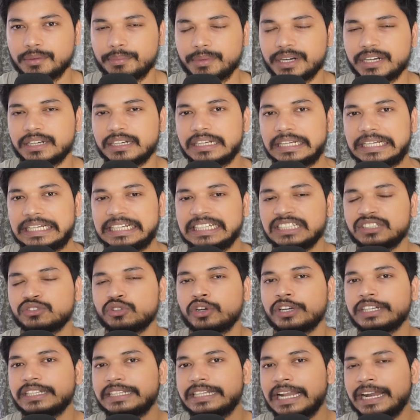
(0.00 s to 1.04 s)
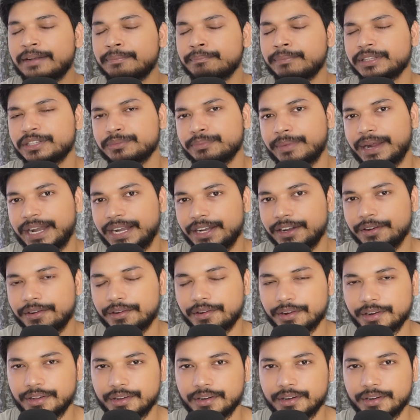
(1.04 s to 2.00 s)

but it's not that much mandatory,